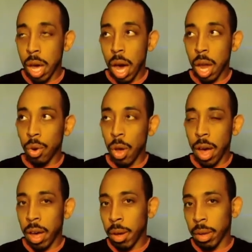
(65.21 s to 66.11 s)
I don't know
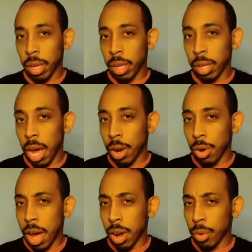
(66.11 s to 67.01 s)
how
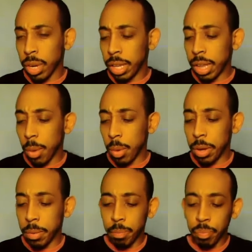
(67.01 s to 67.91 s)
to relate that one.
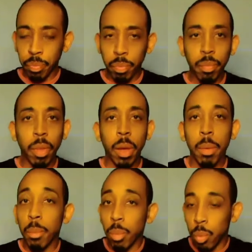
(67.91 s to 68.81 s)

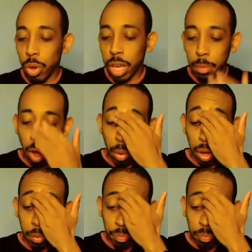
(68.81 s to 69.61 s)
We'll keep going.